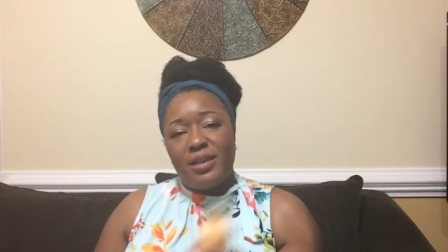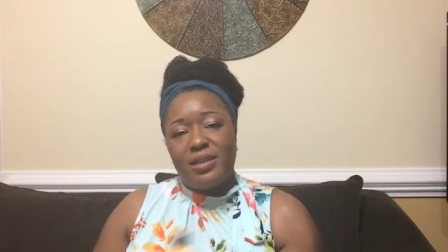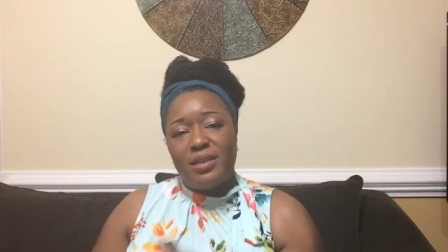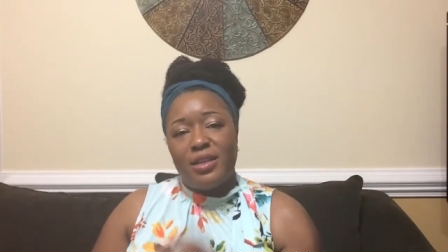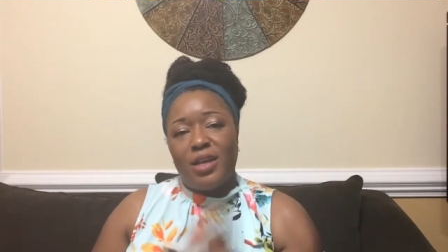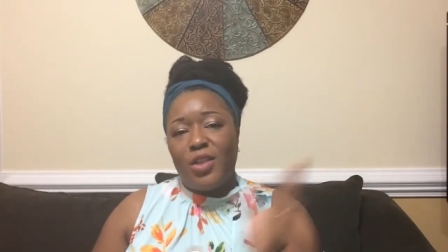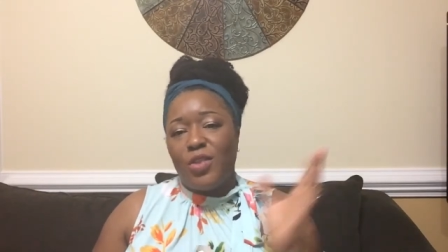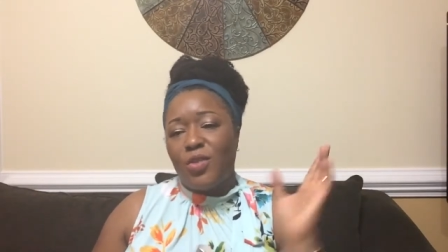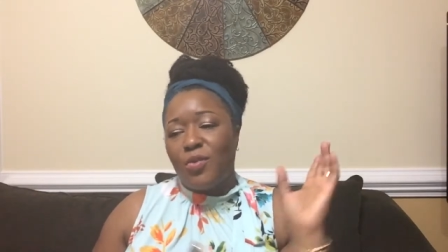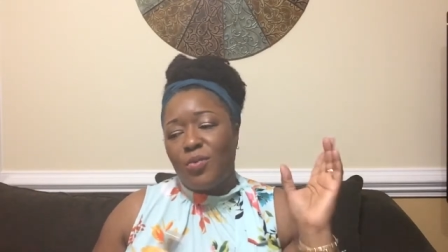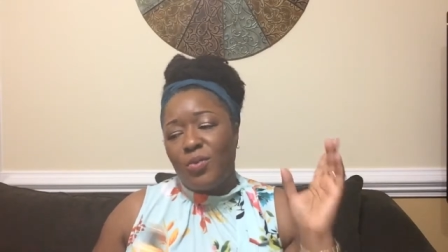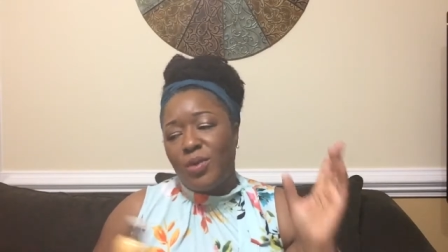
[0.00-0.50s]

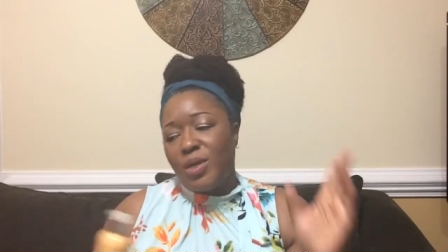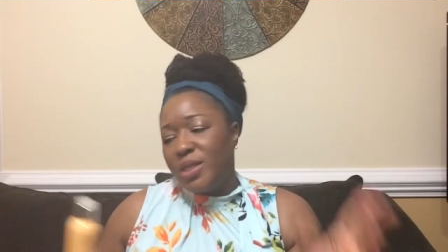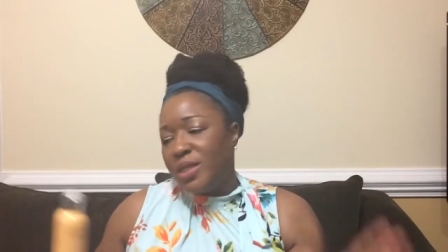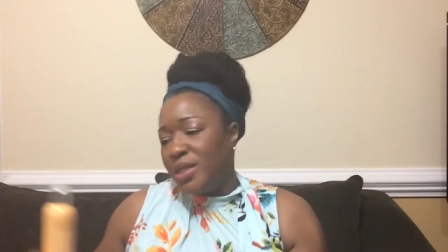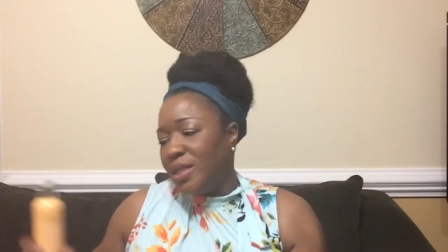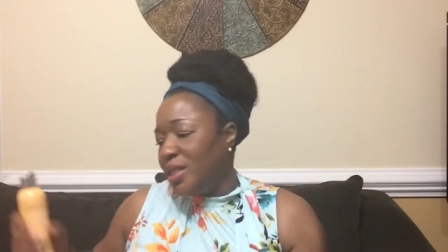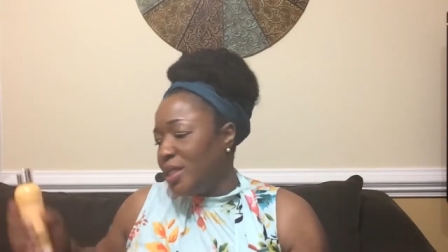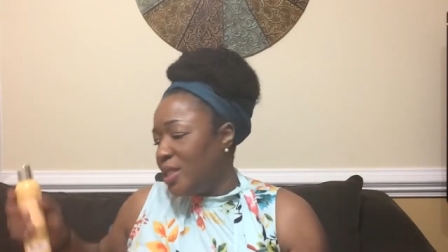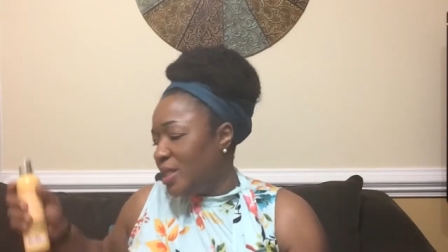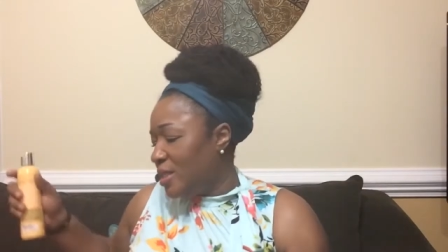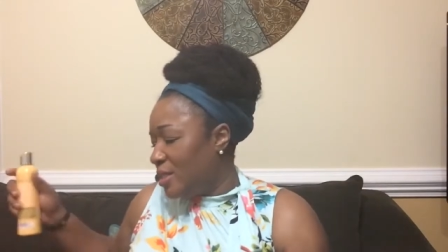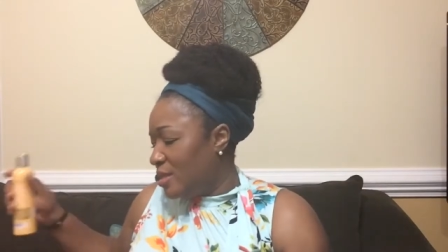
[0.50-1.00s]
another one
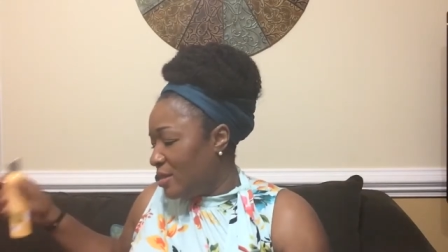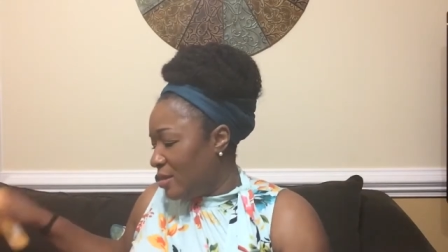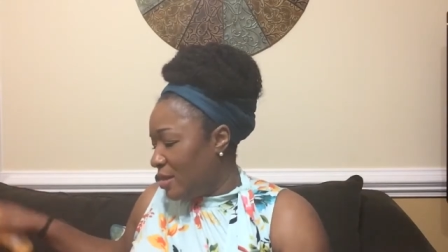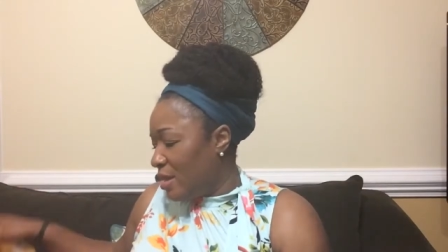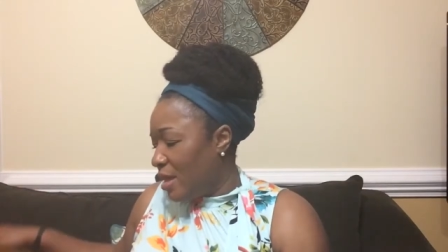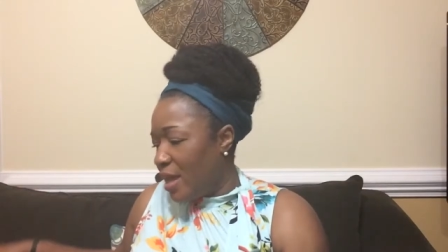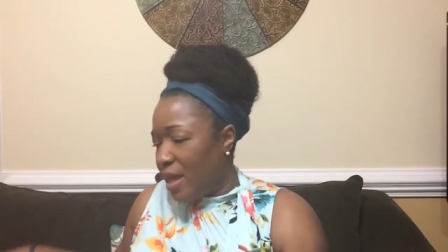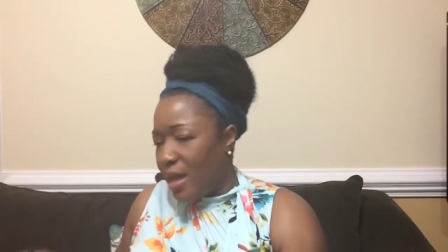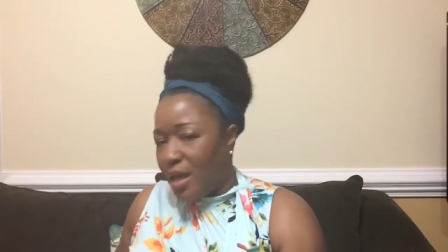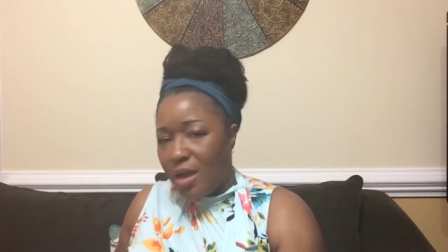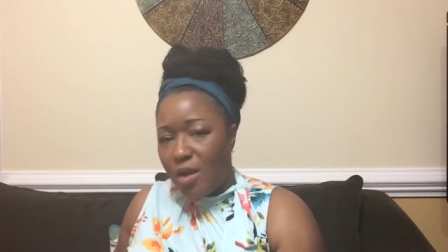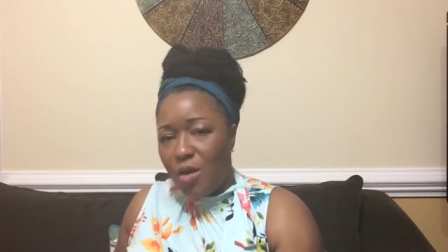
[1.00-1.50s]
that's
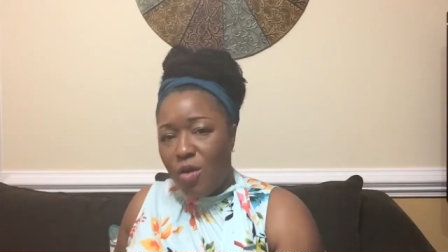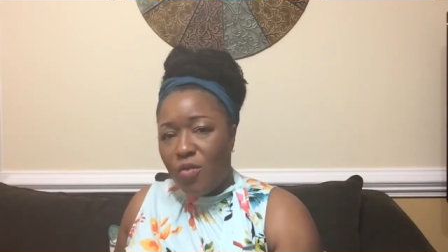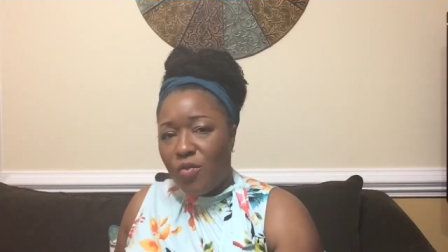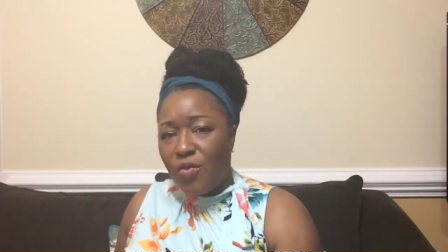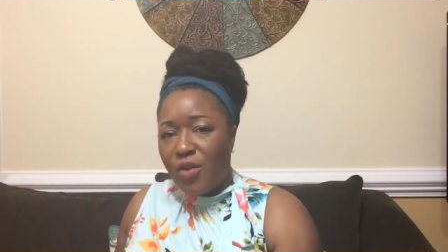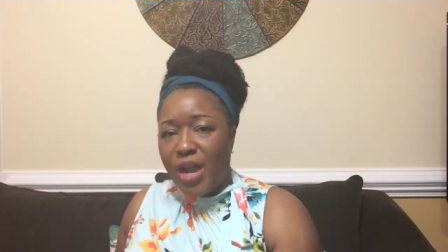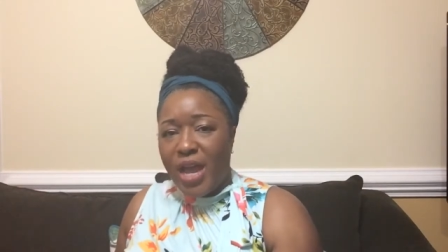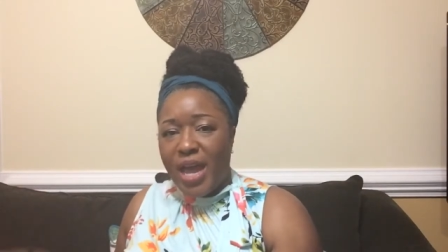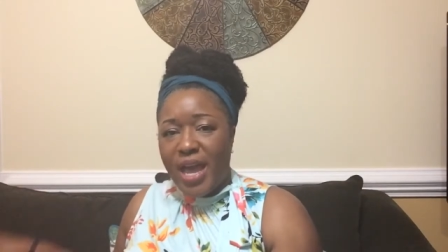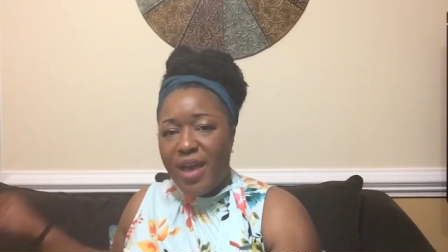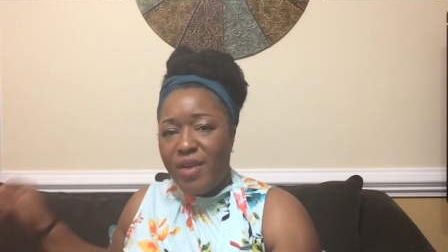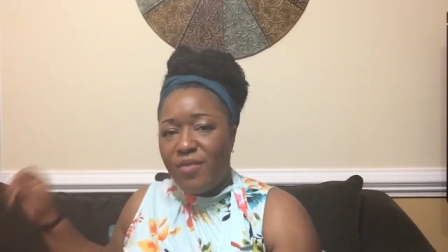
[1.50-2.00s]
like
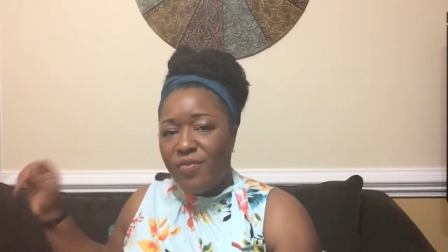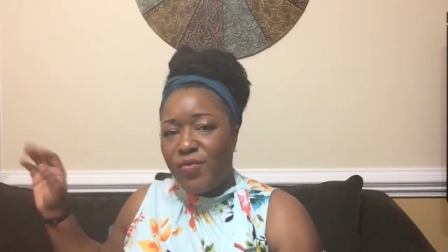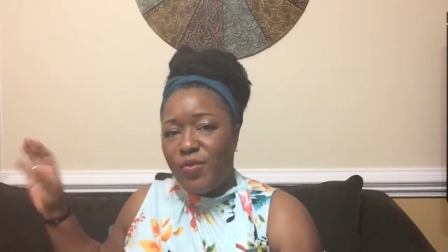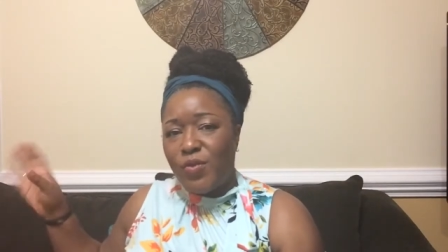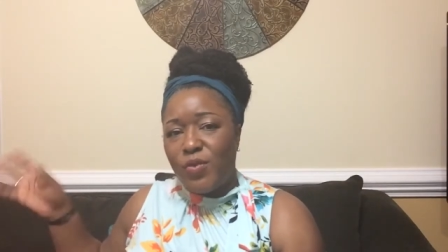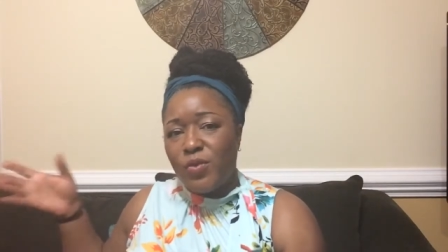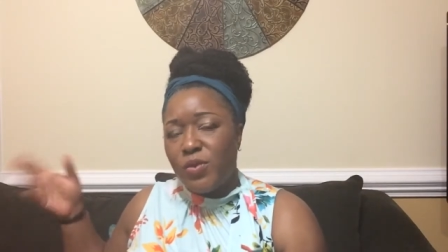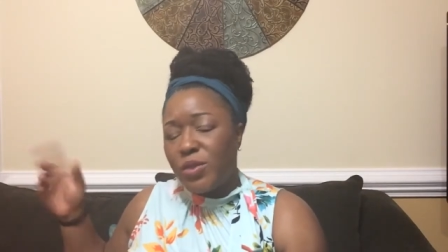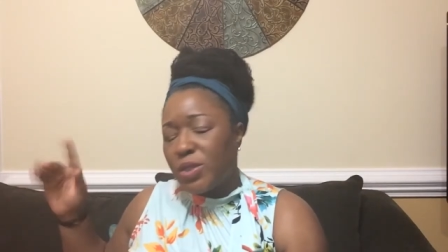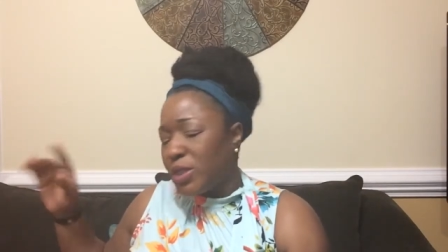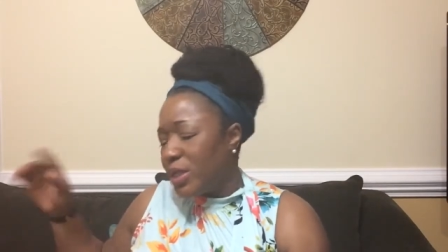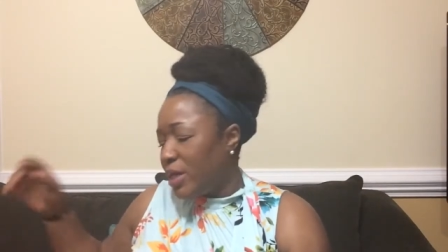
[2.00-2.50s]
over half full.